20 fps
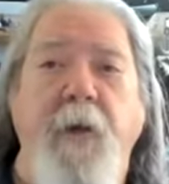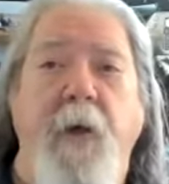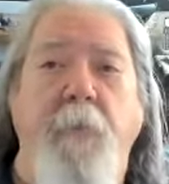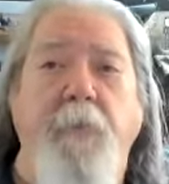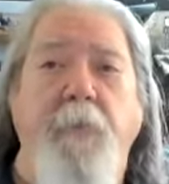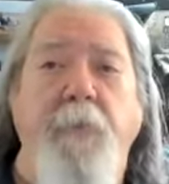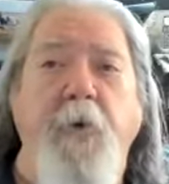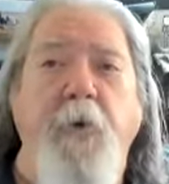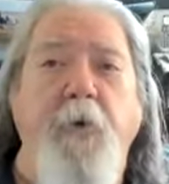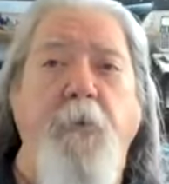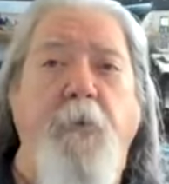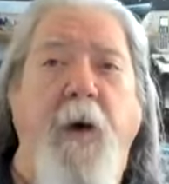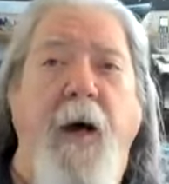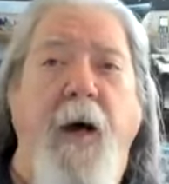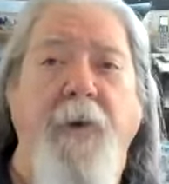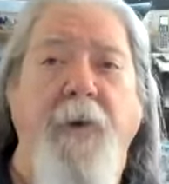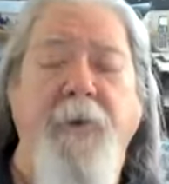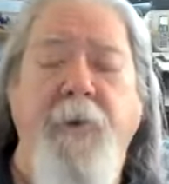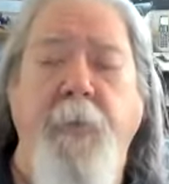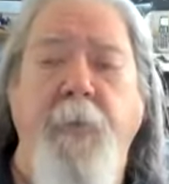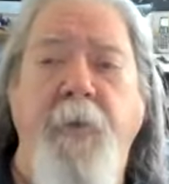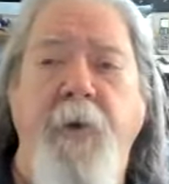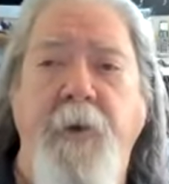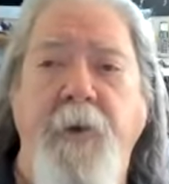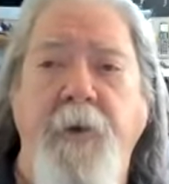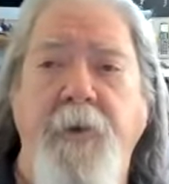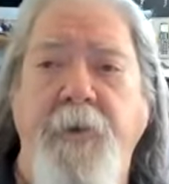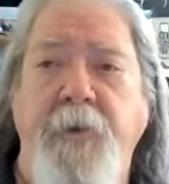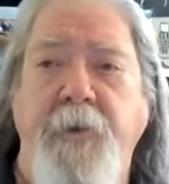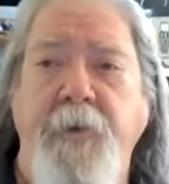up new
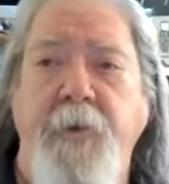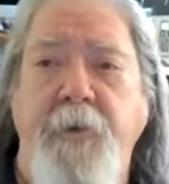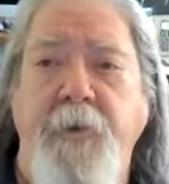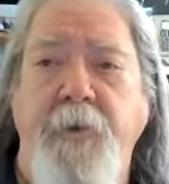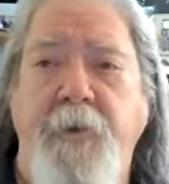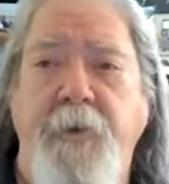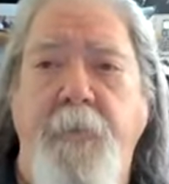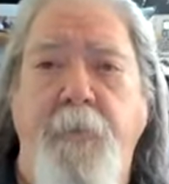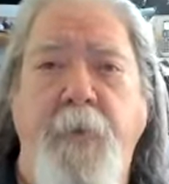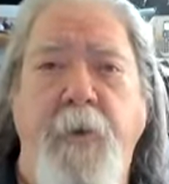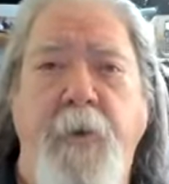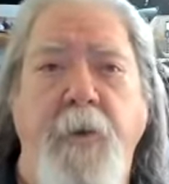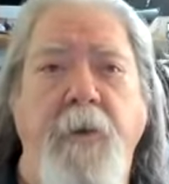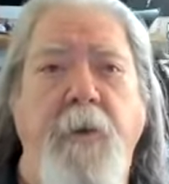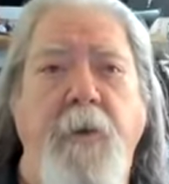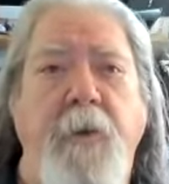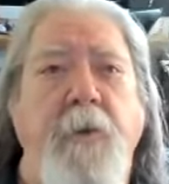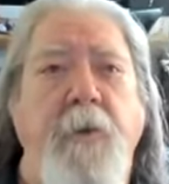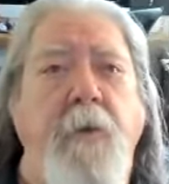possibilities, but